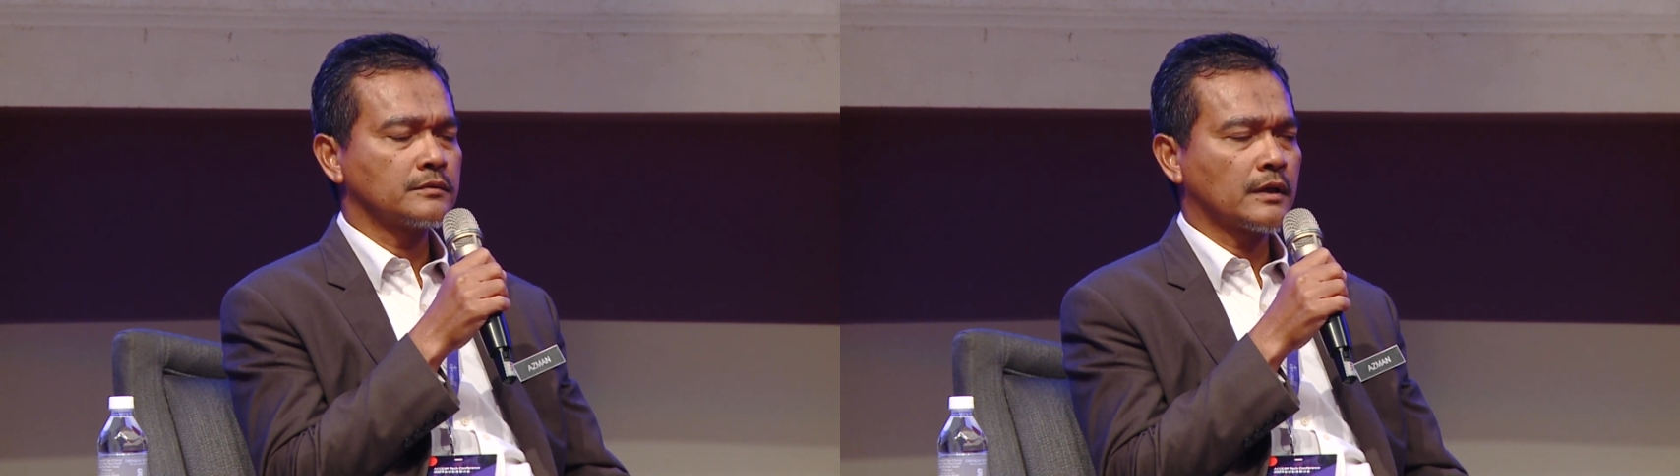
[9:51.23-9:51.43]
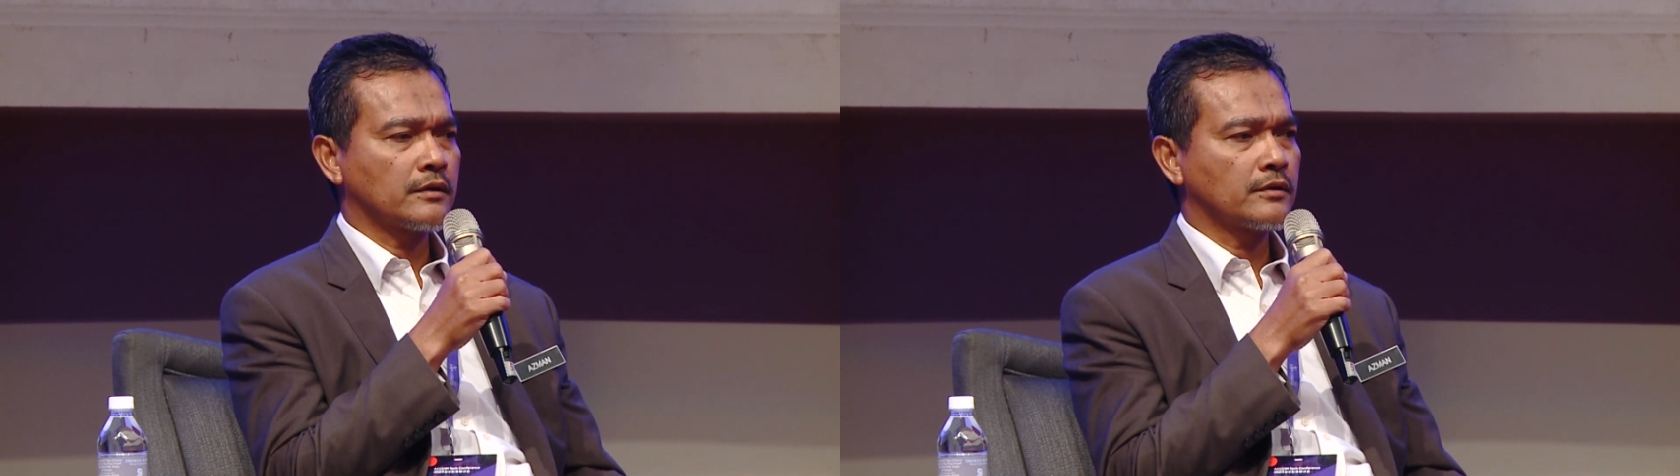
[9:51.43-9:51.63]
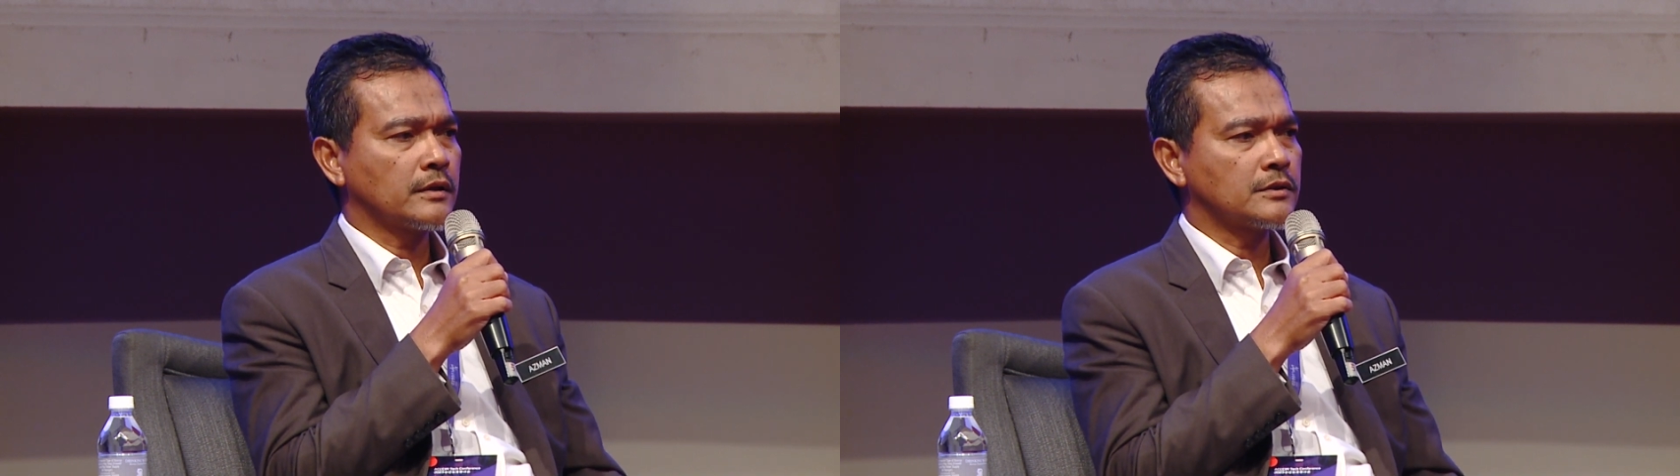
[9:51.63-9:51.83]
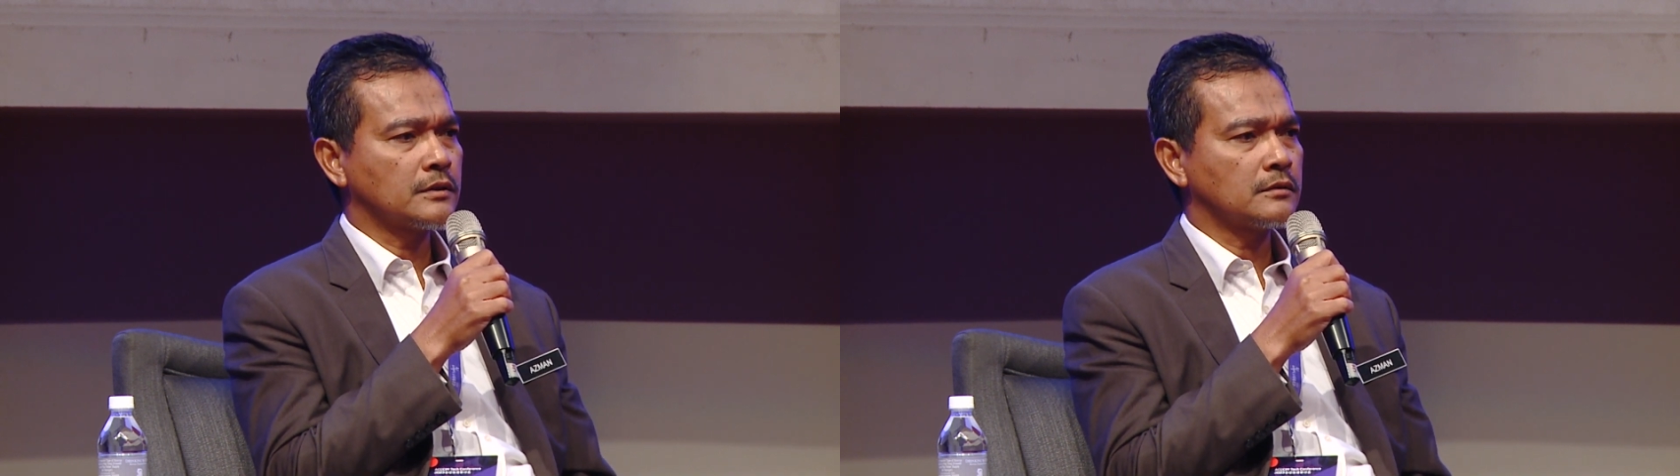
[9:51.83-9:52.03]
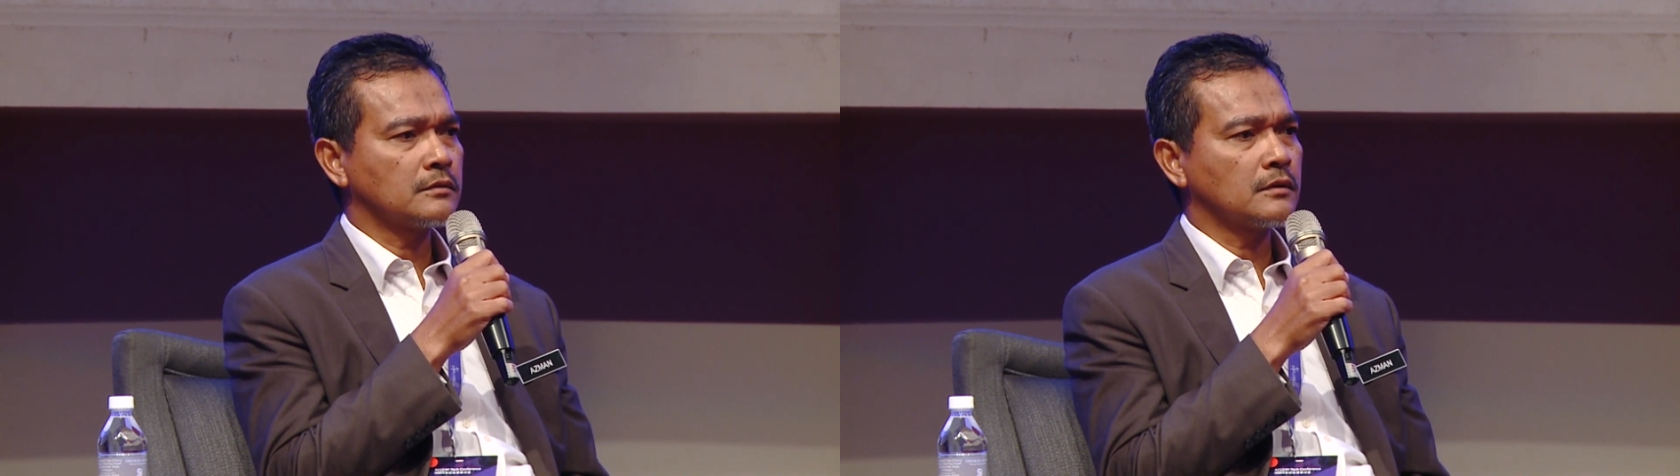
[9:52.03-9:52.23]

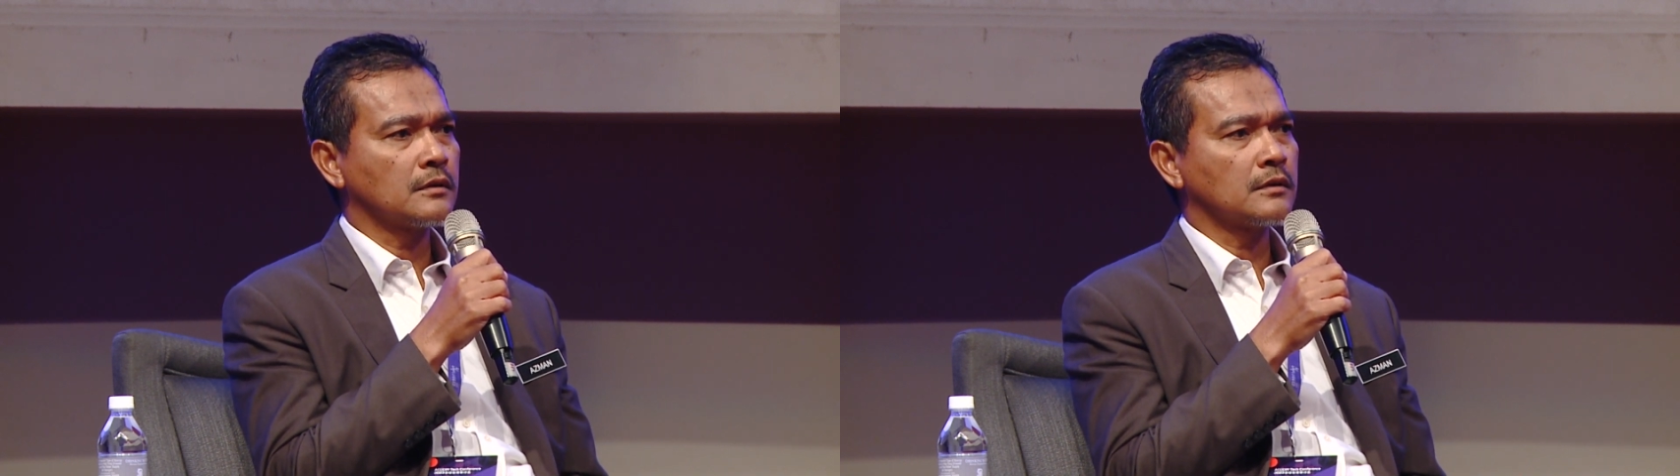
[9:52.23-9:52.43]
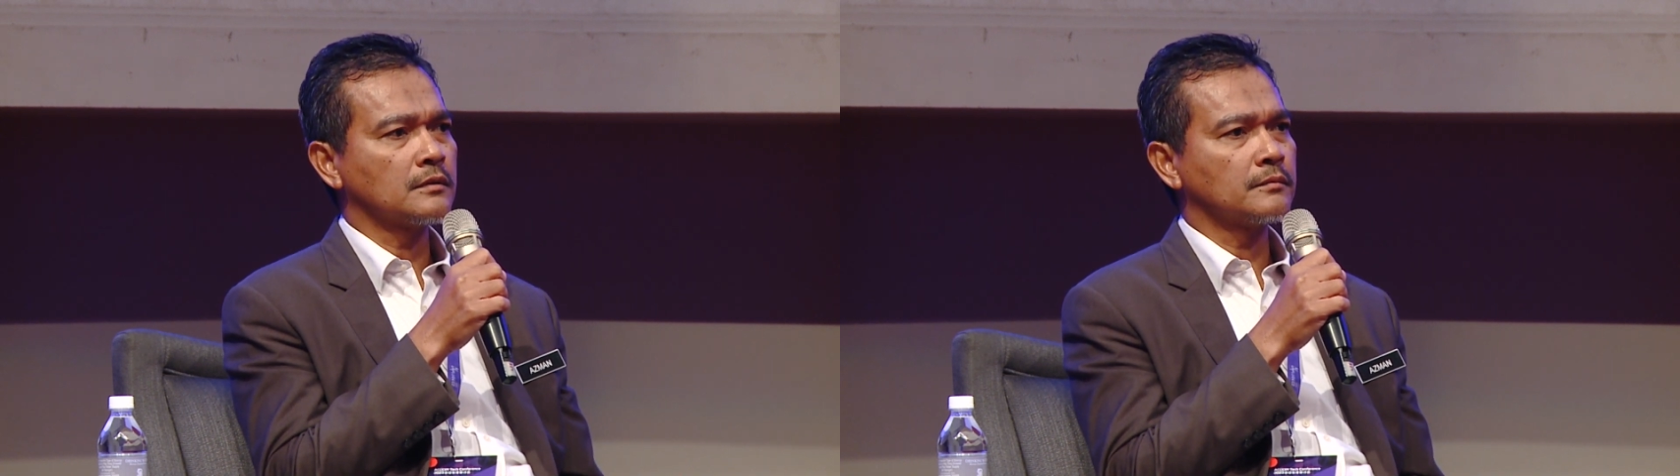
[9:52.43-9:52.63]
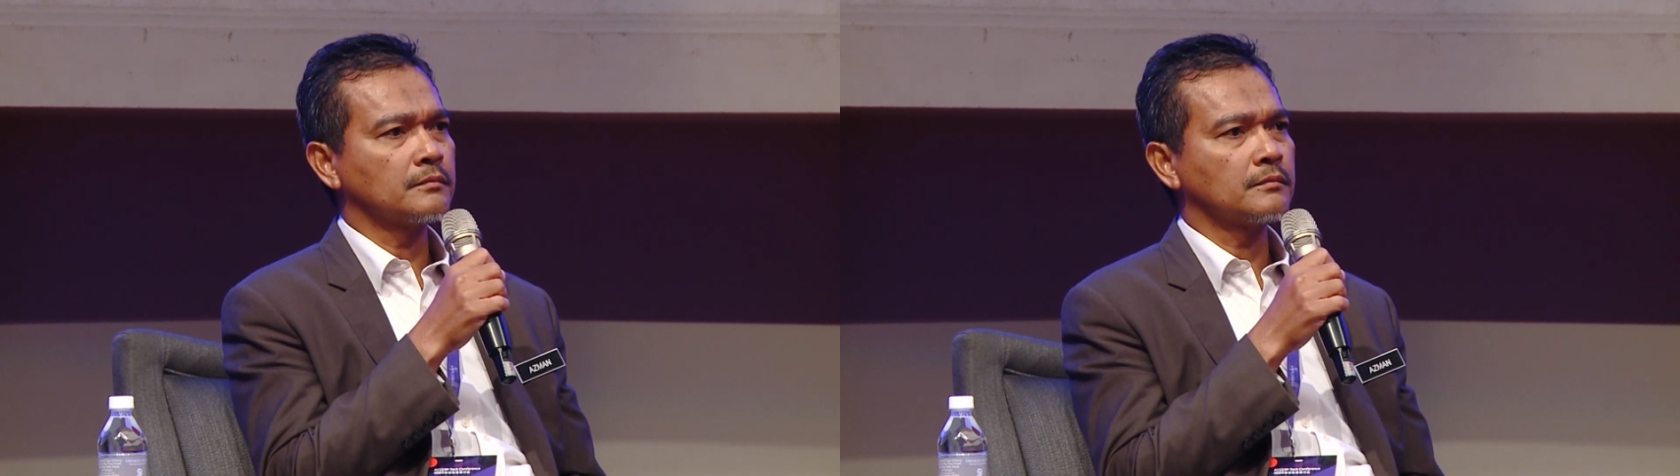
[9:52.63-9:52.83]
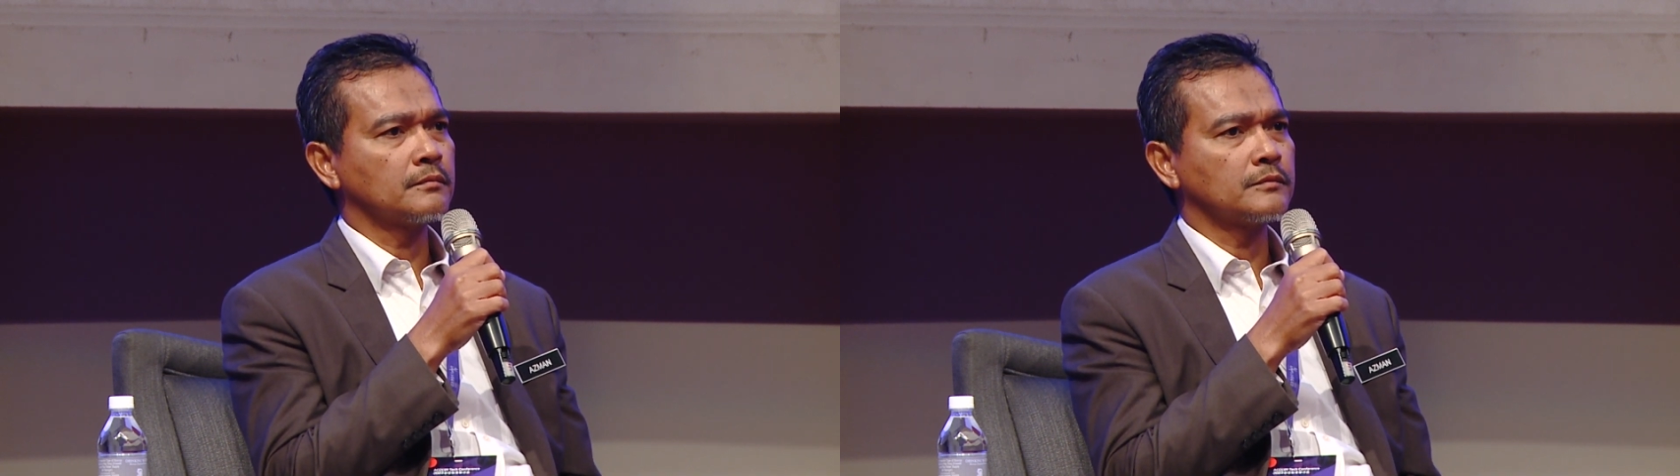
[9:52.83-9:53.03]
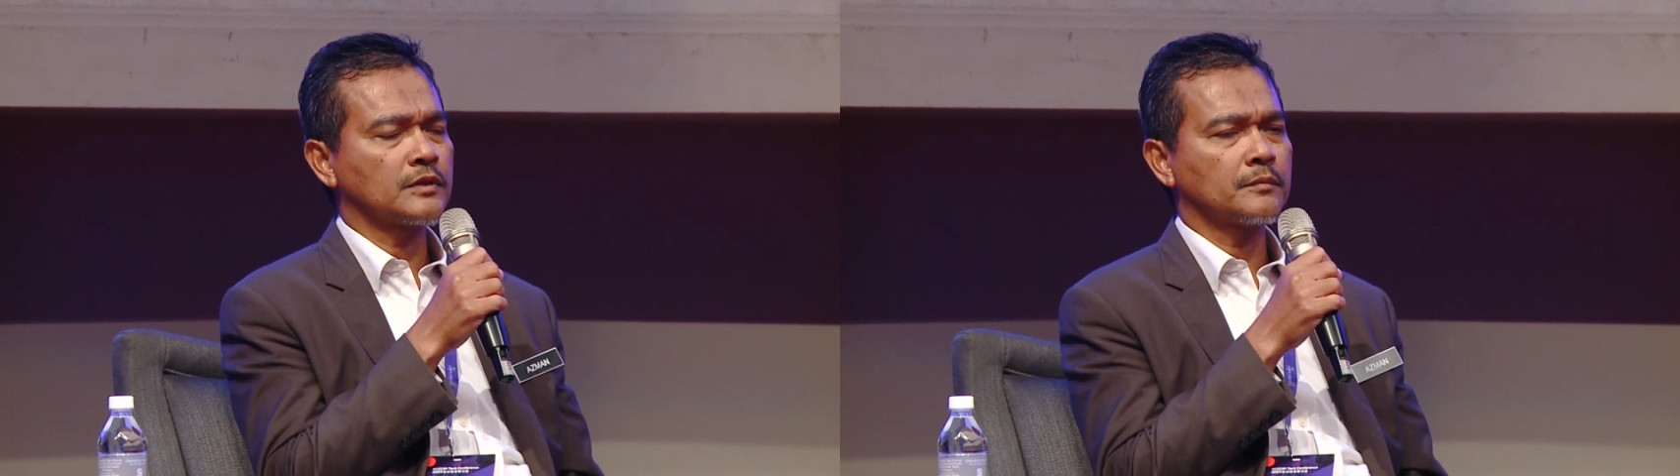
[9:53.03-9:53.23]
Declaration
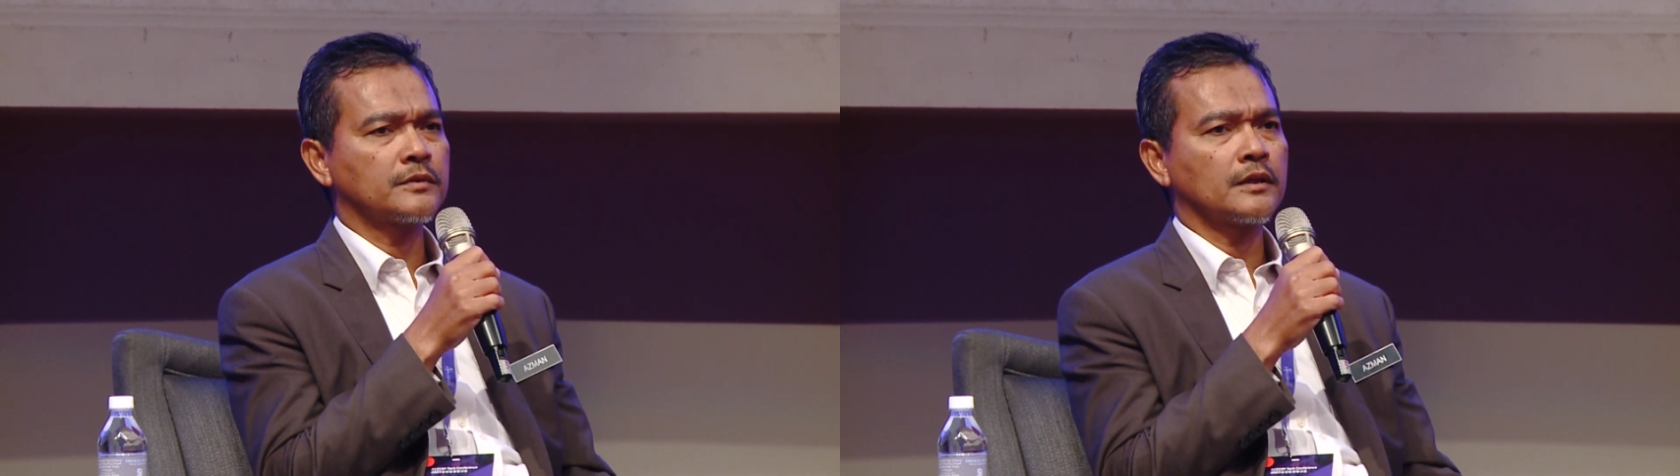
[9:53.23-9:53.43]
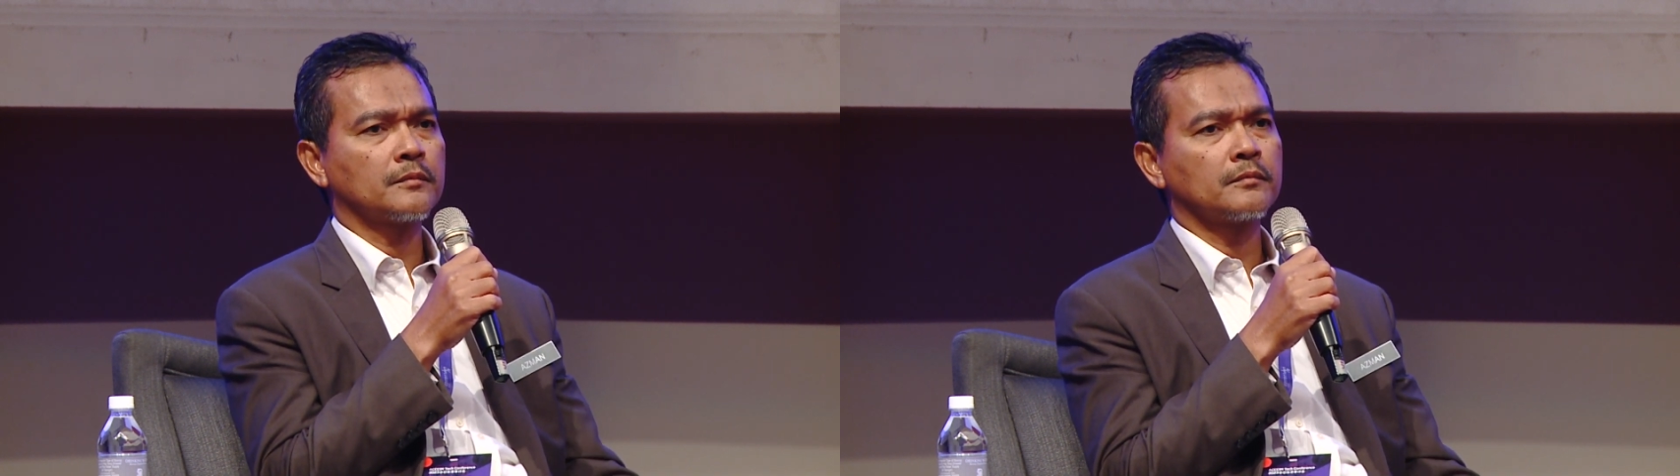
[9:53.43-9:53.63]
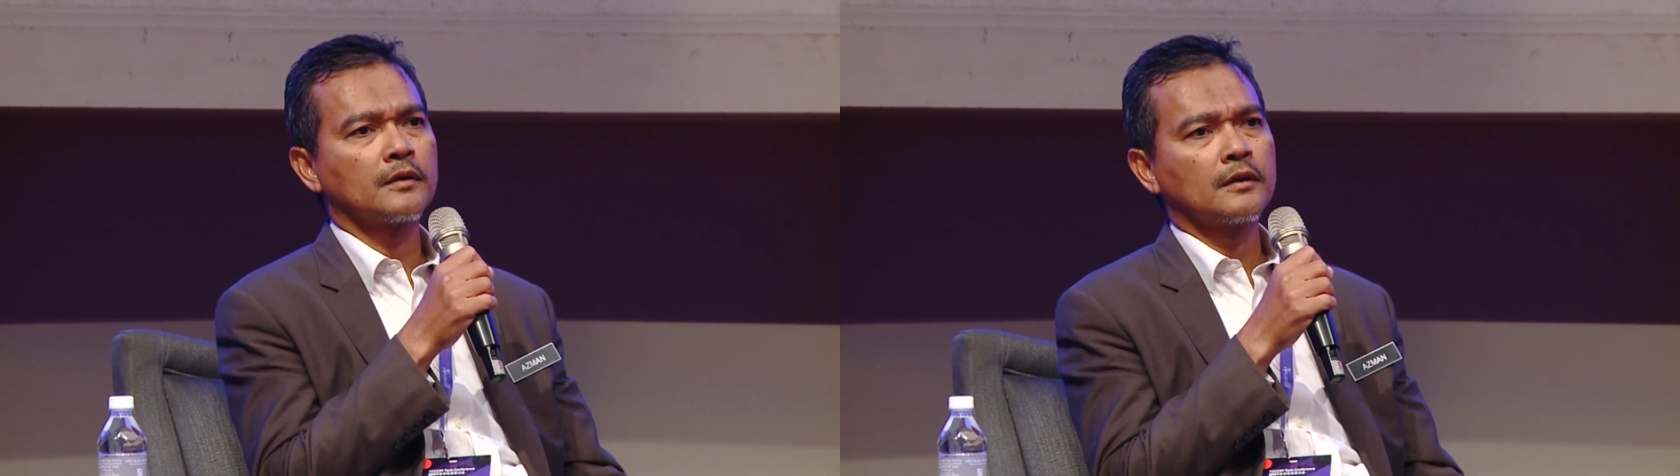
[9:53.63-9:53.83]
sometime